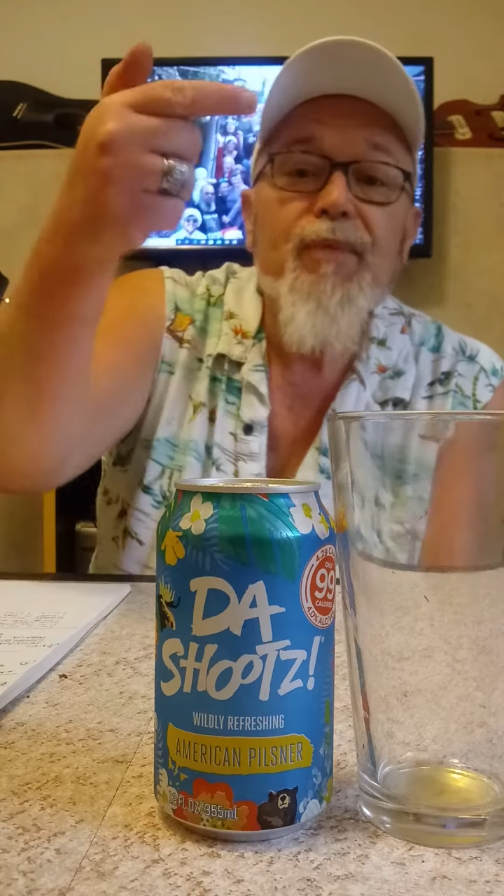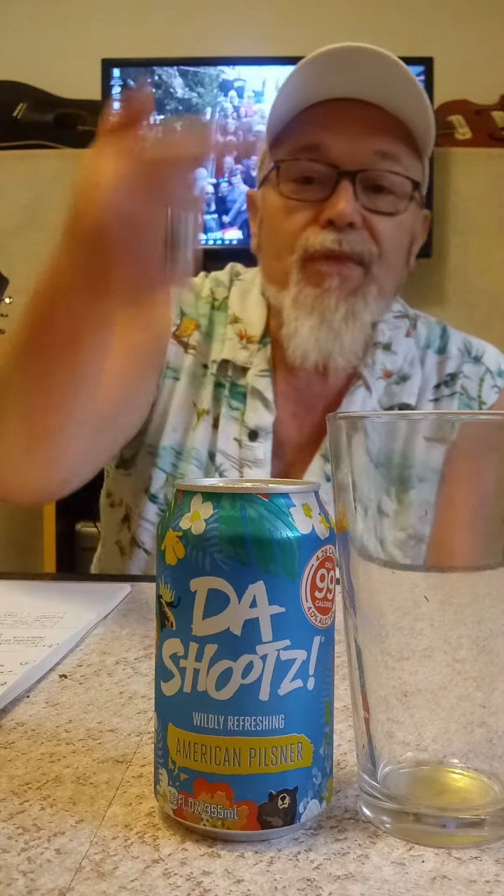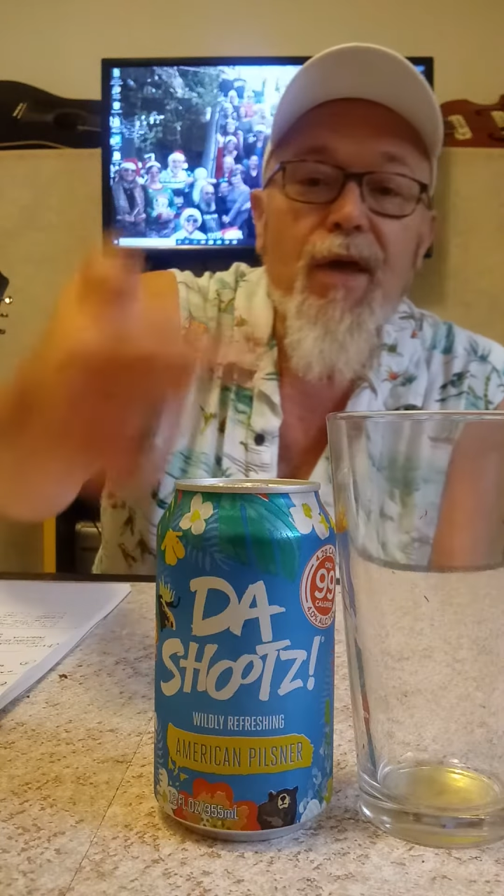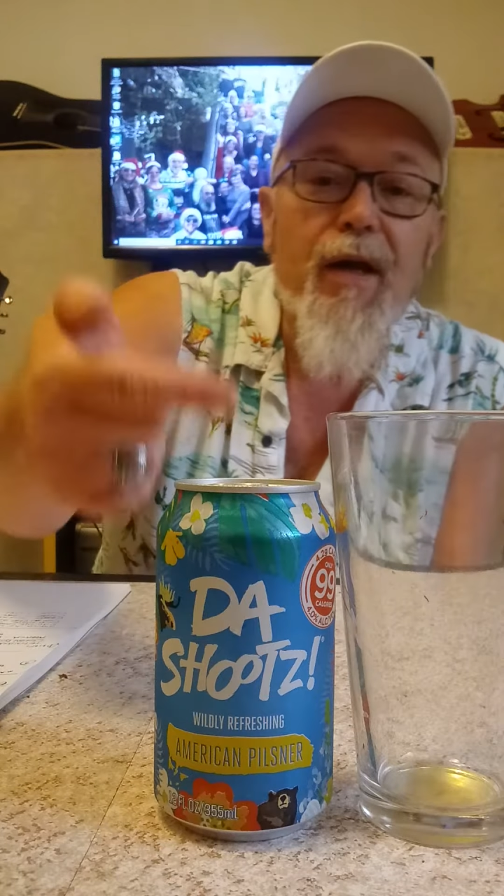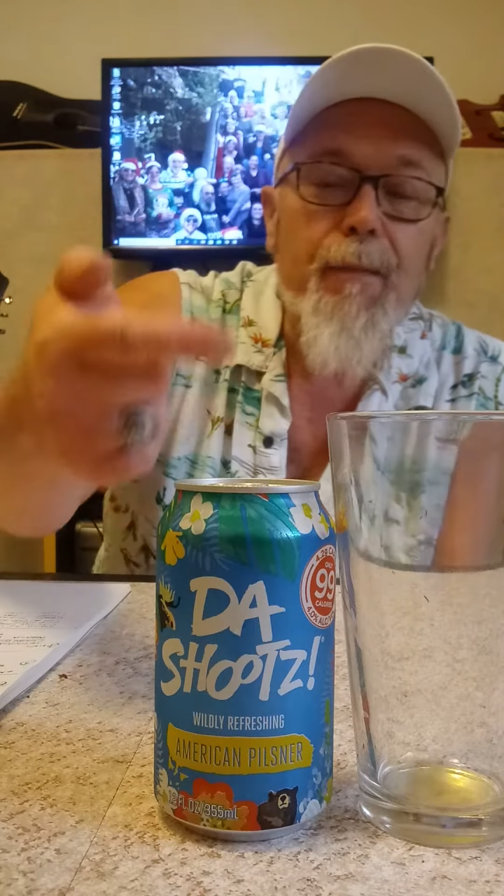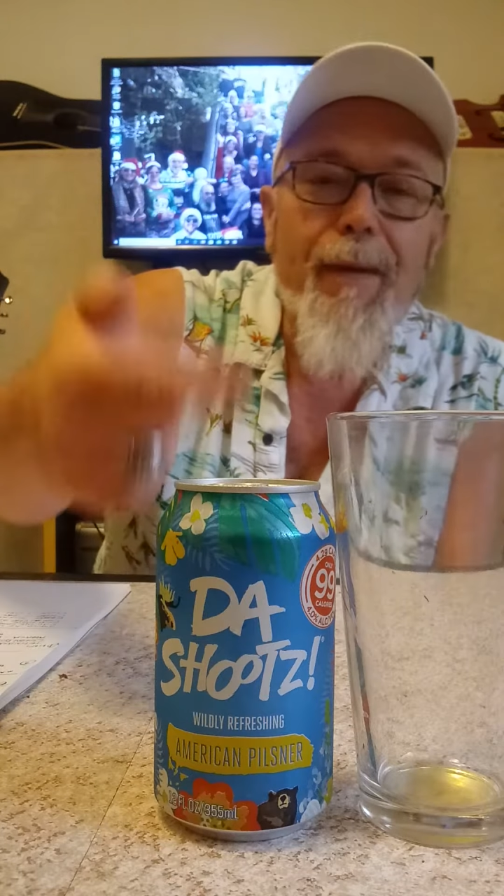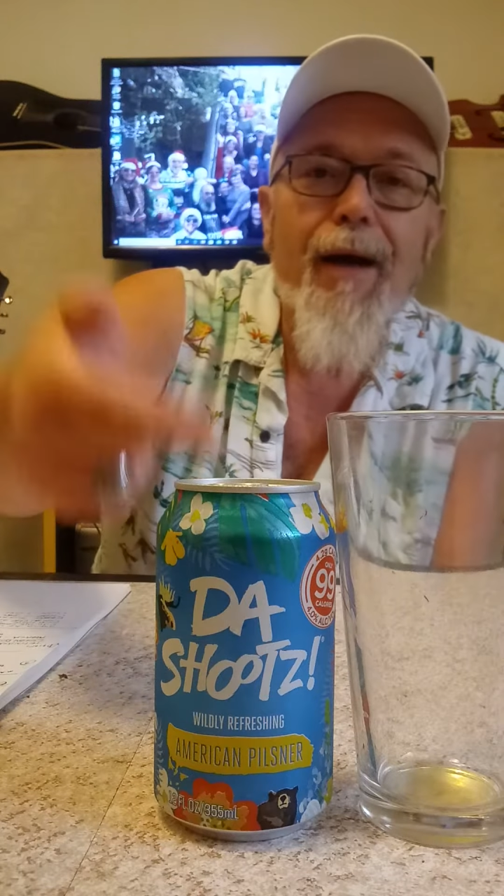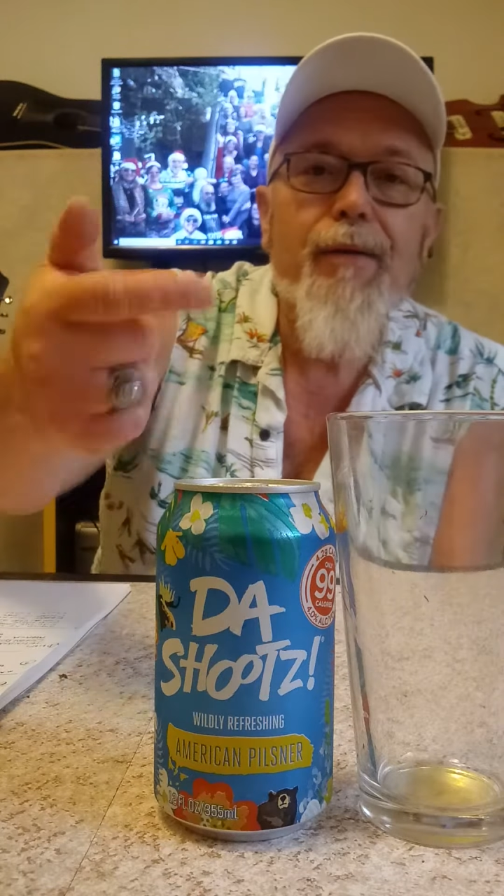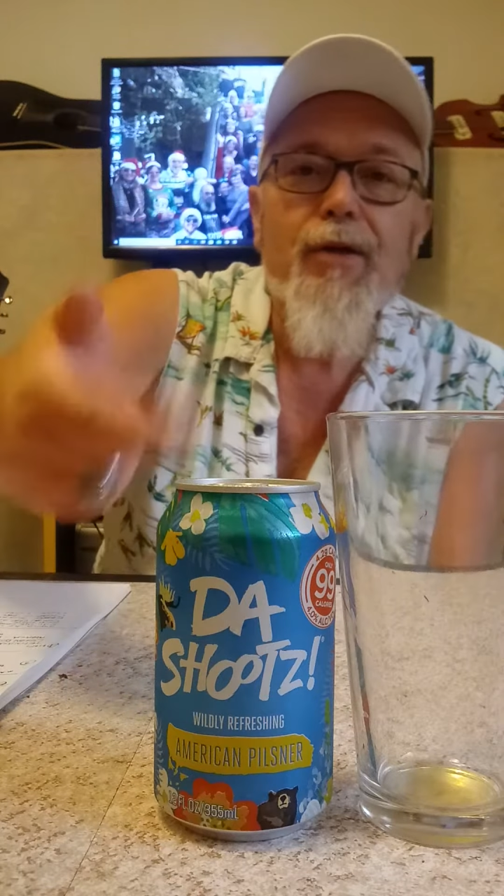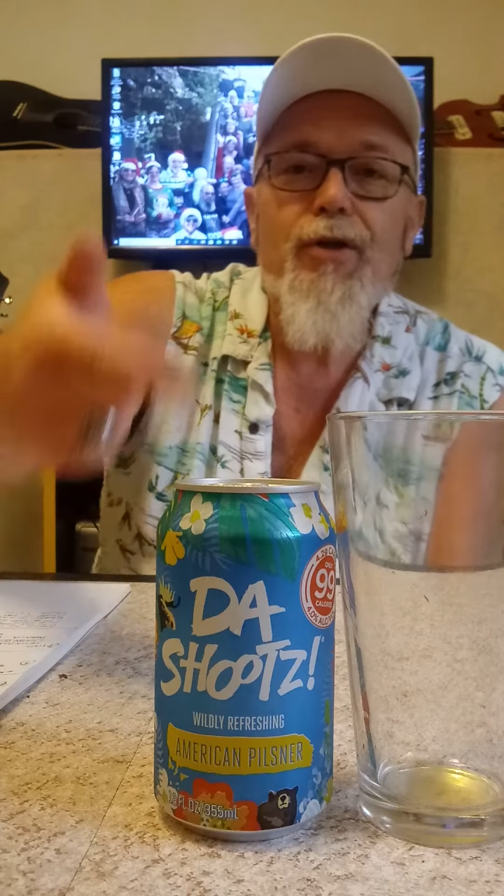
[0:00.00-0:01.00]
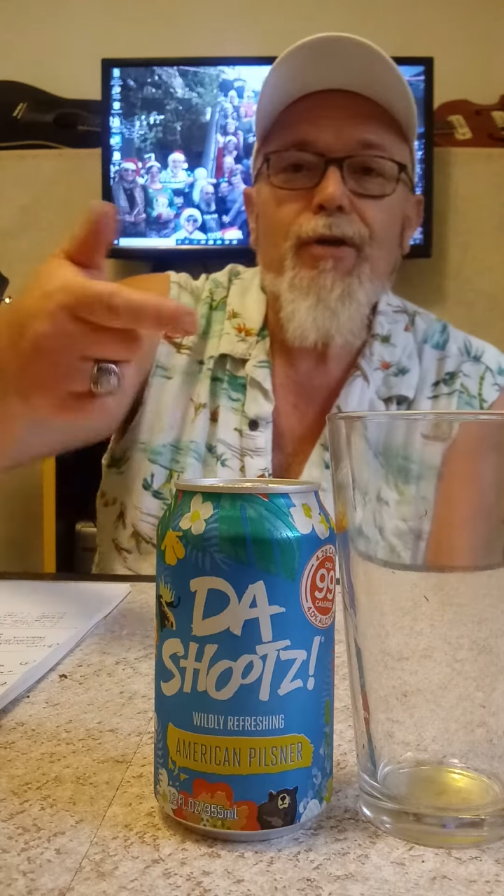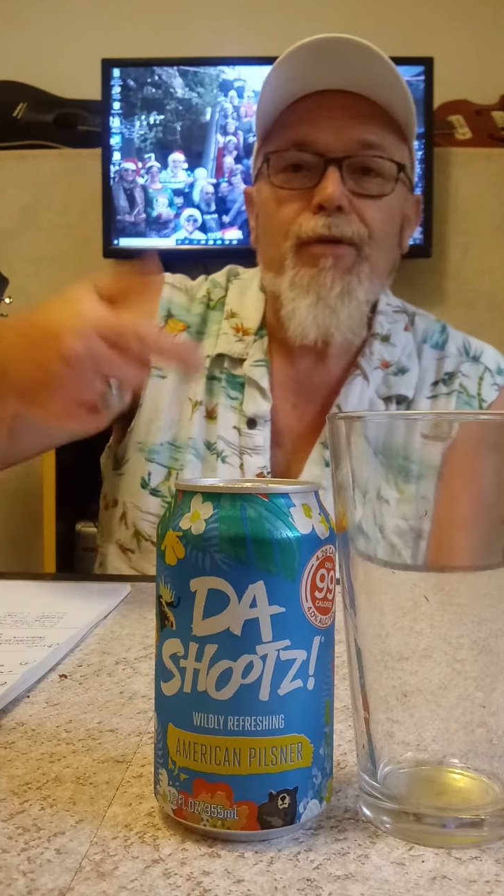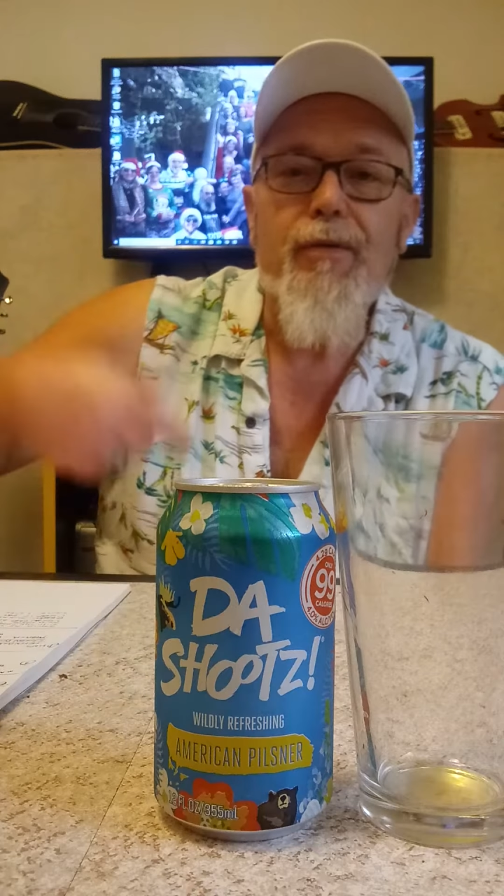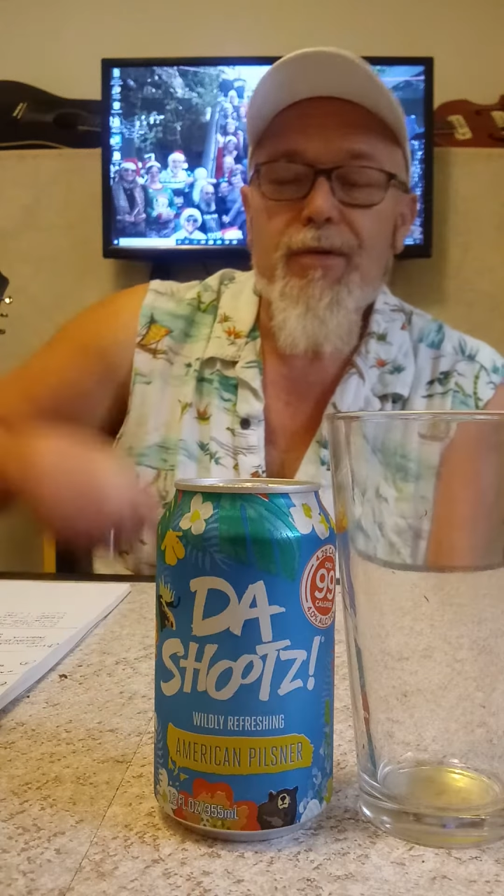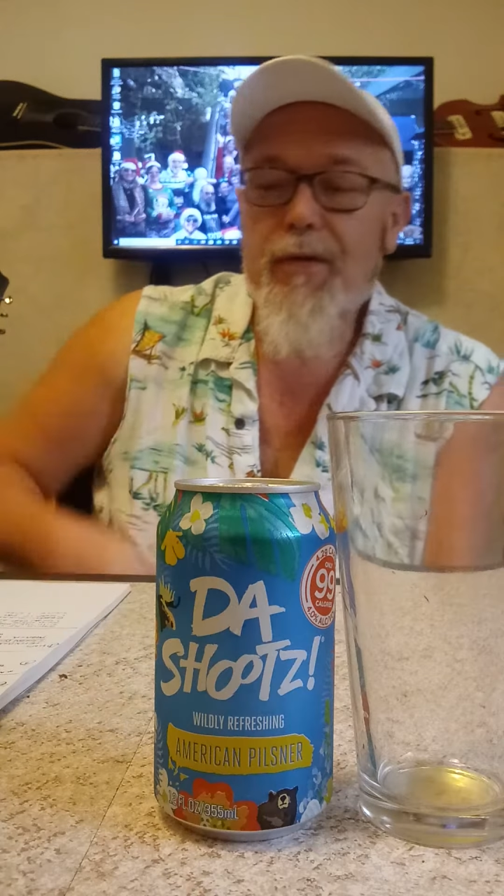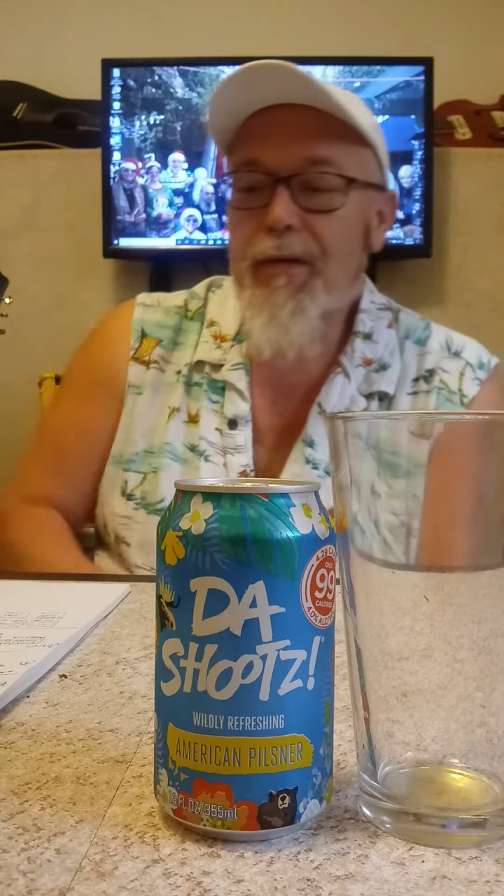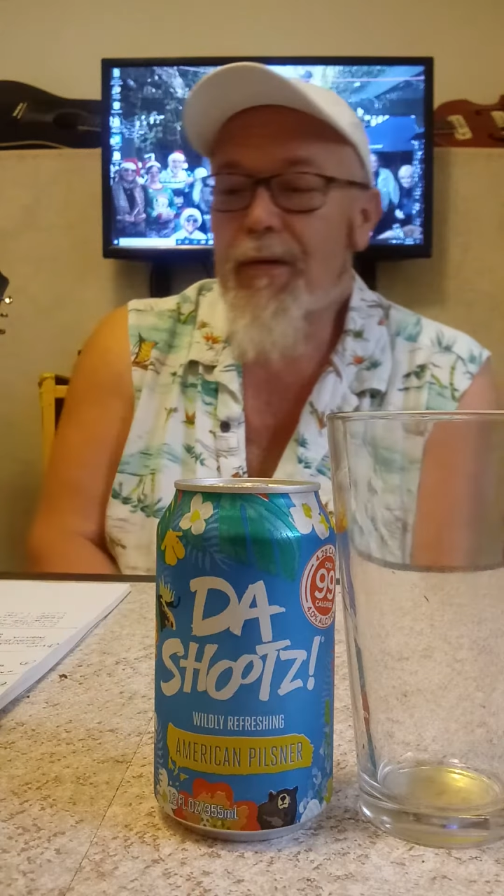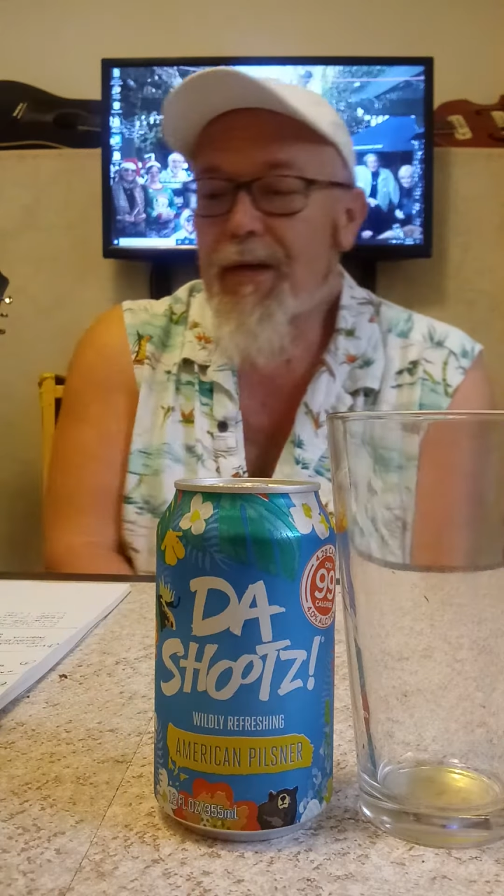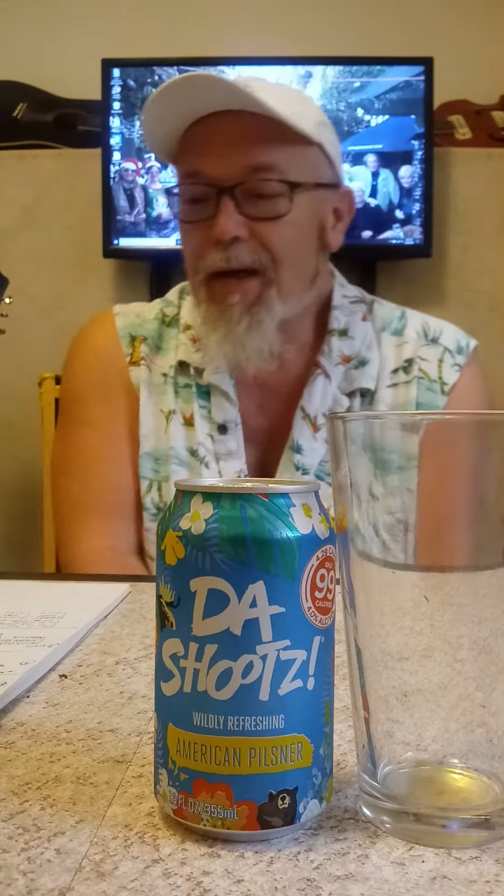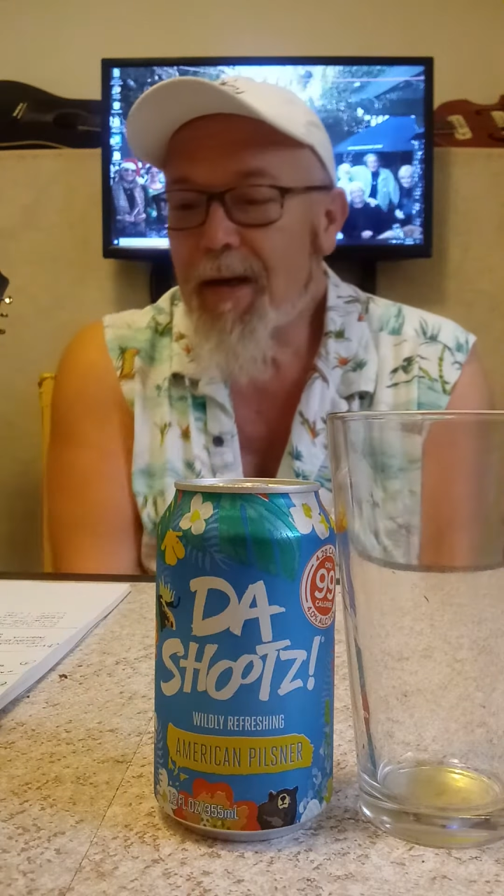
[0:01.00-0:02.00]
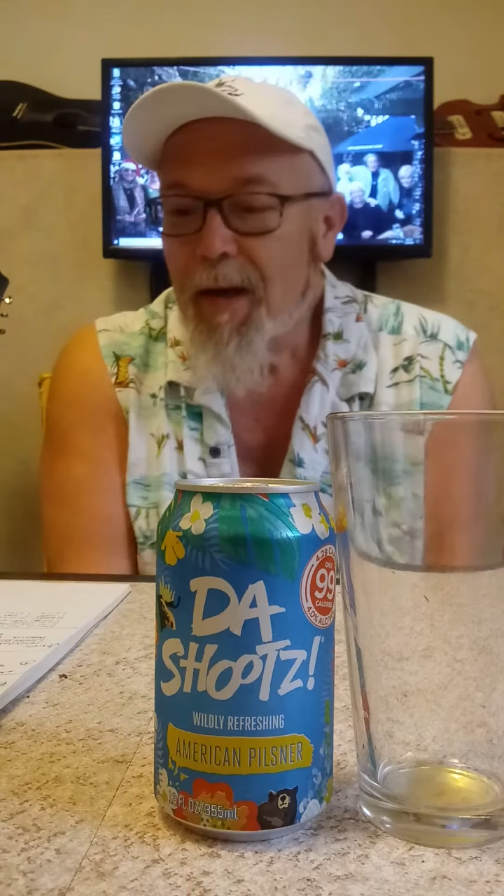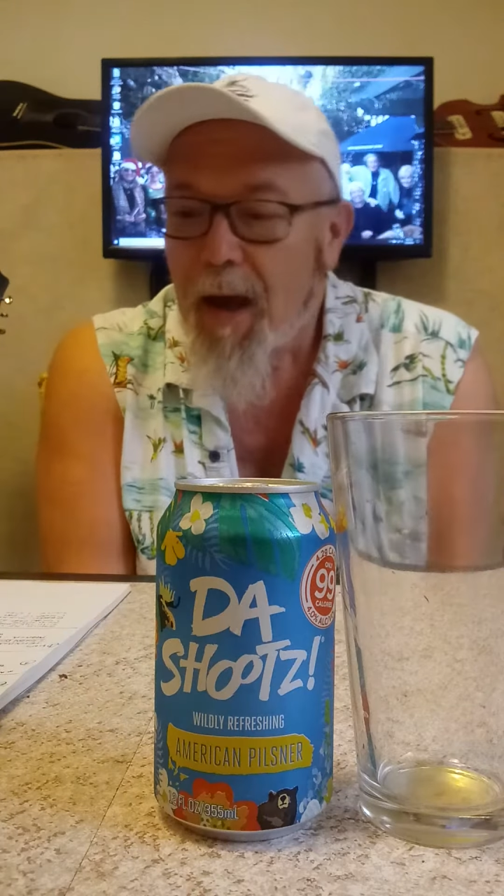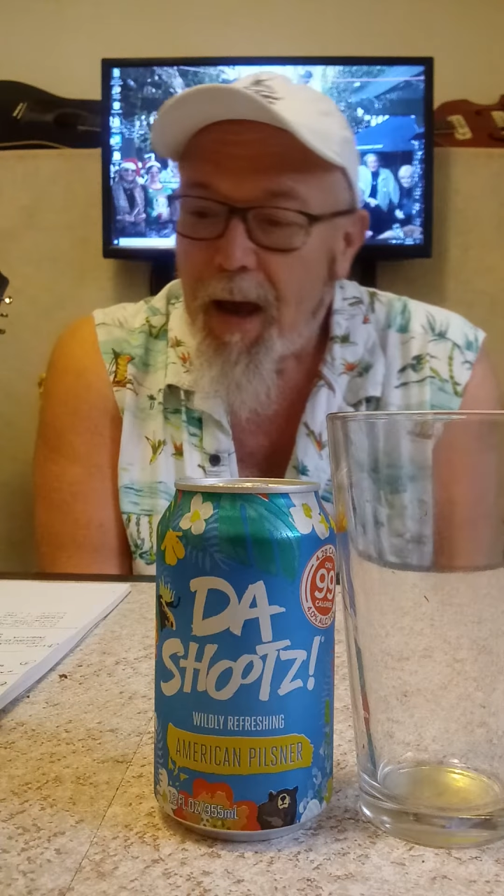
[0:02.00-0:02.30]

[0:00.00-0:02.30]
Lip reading: think about Deschutes, okay?